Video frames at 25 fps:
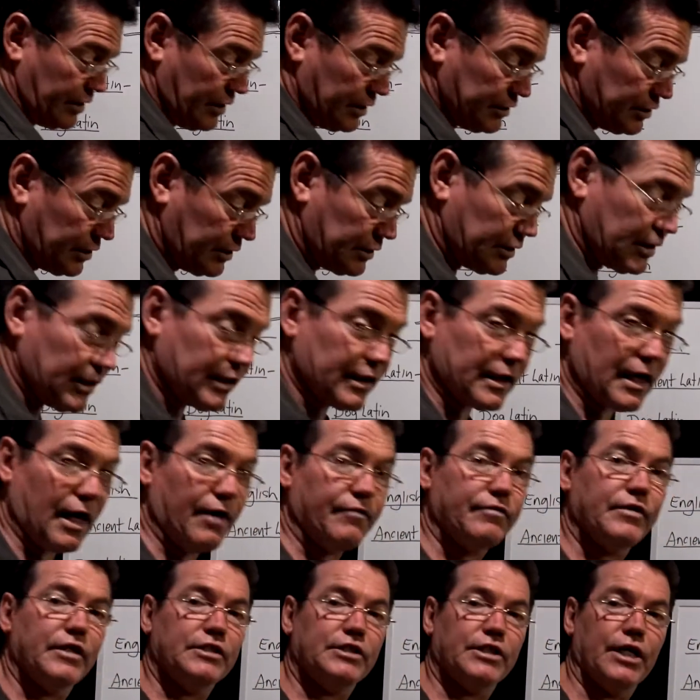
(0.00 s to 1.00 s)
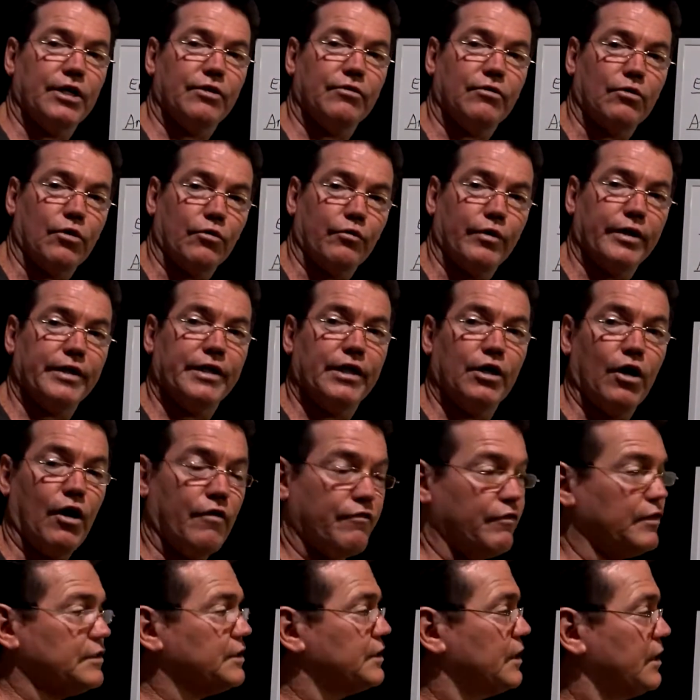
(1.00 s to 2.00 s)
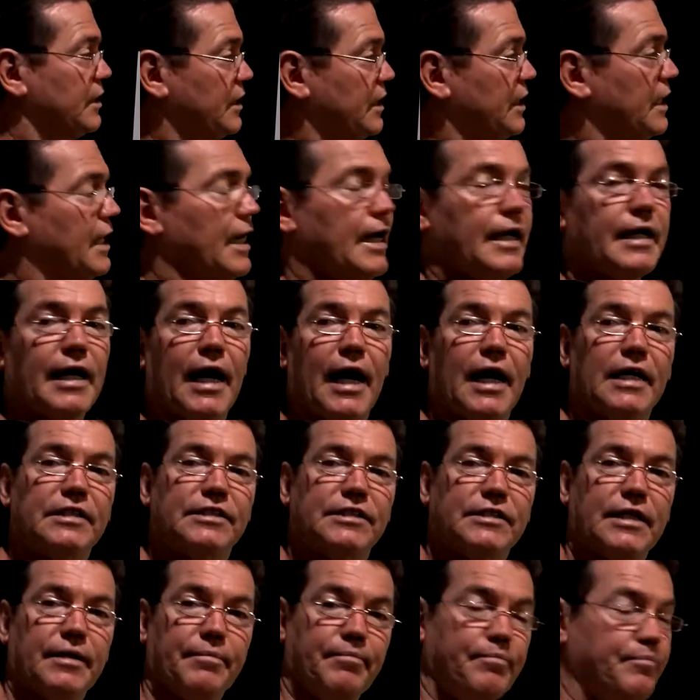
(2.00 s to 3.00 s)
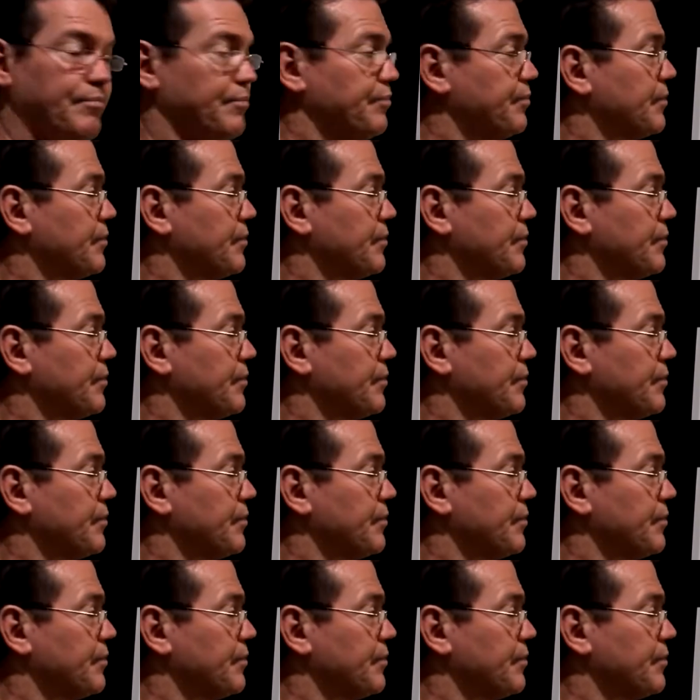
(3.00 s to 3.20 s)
the Governor General, ring the office and ask him,